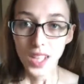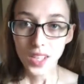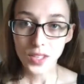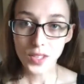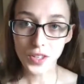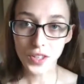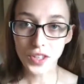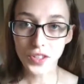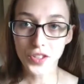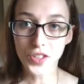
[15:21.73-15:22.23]

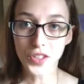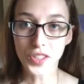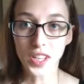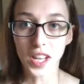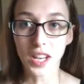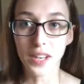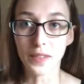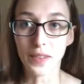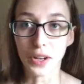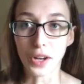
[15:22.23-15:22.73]
So that's just
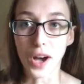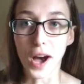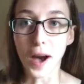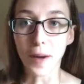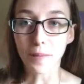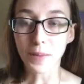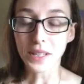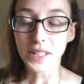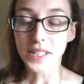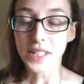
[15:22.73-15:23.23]
kind of a
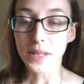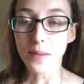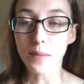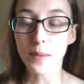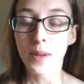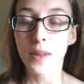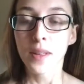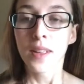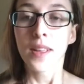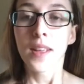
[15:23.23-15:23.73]
copy tip,
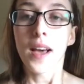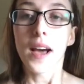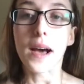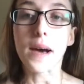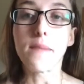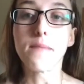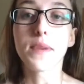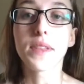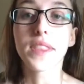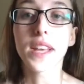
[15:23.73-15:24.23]
but